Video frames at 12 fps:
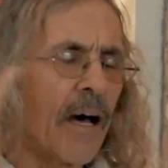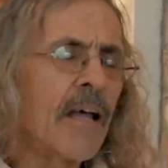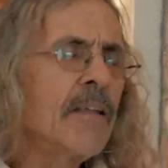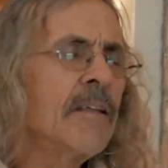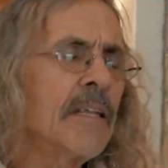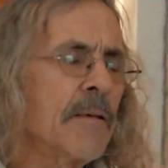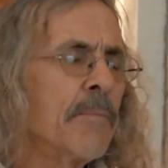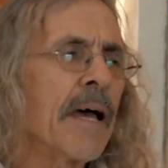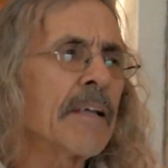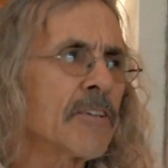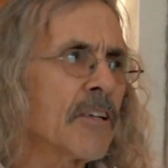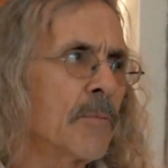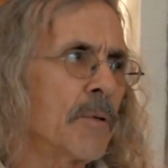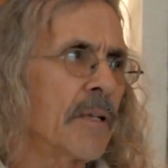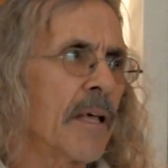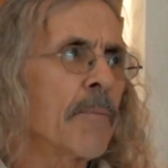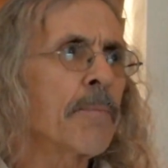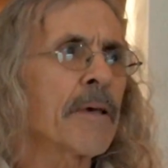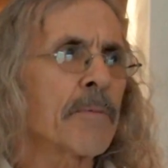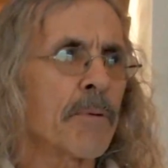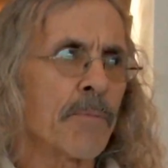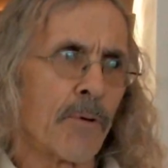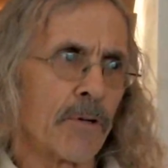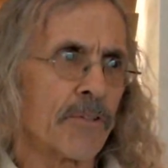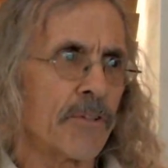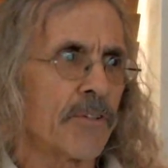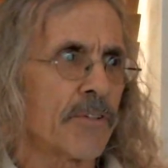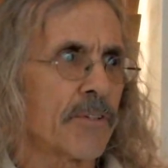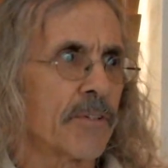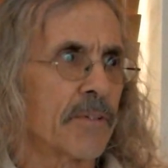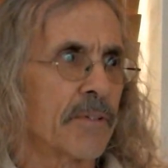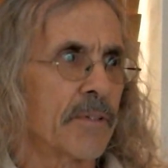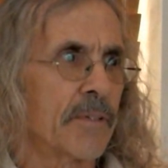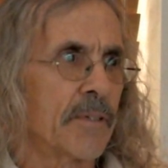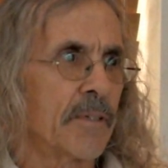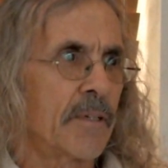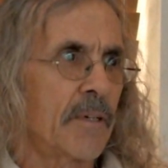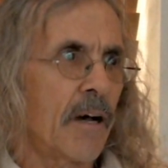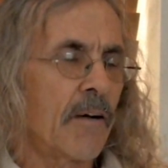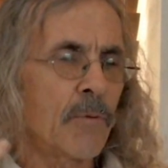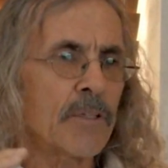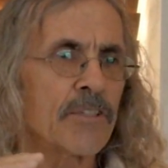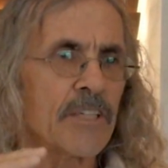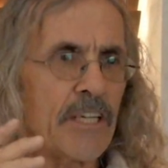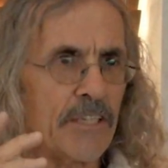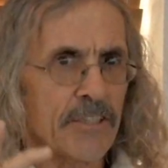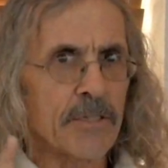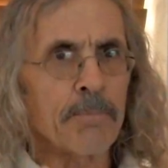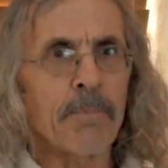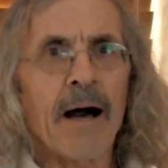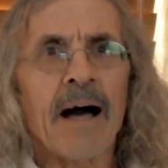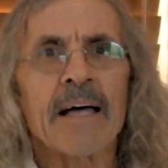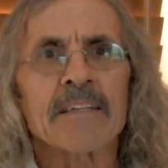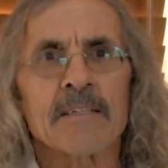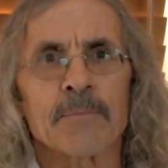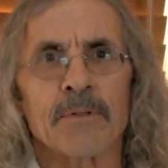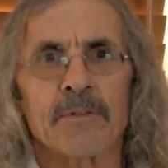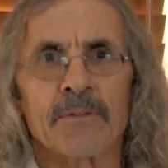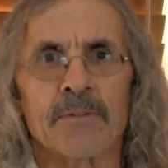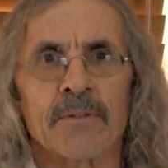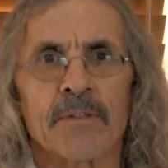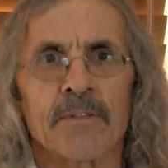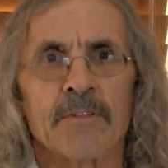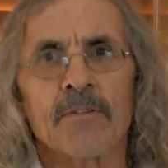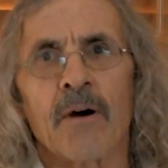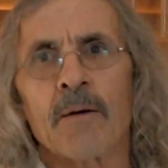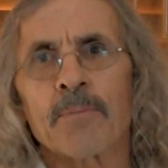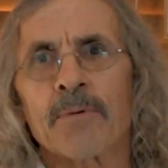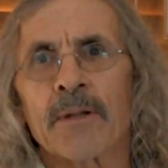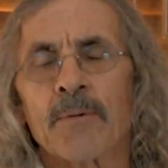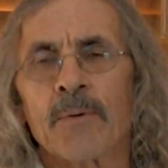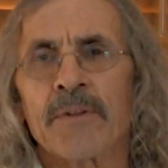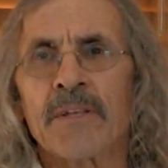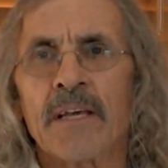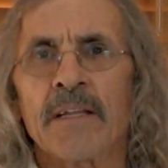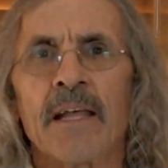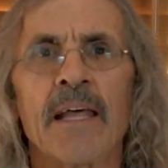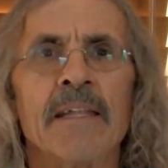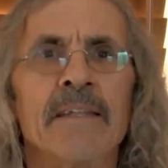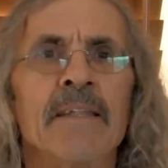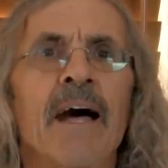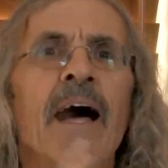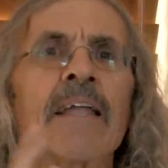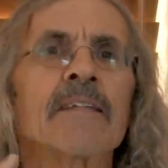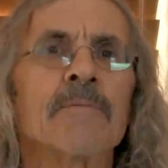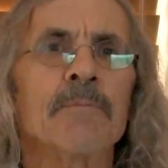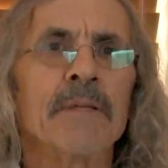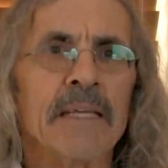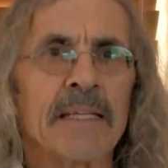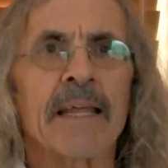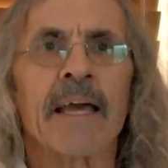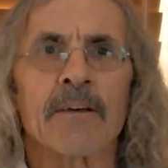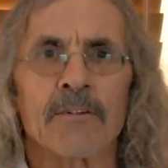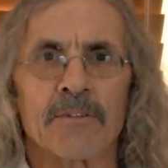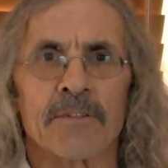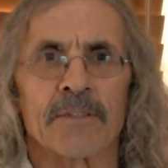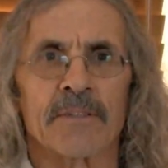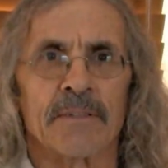unimaginable epic proportions, of which it's impossible to operate within and not be entangled.